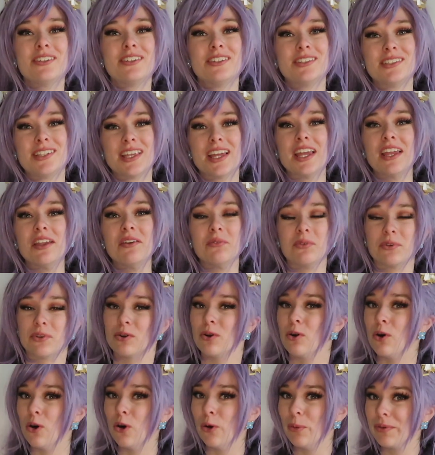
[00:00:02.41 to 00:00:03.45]
Today we're
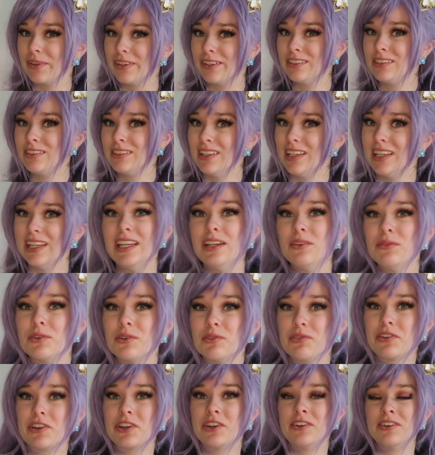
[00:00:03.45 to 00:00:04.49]
obviously
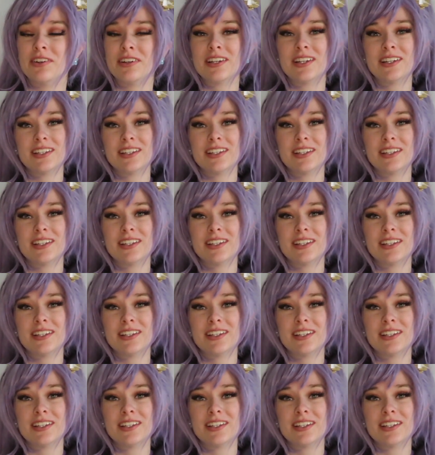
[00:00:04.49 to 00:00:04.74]
reviewing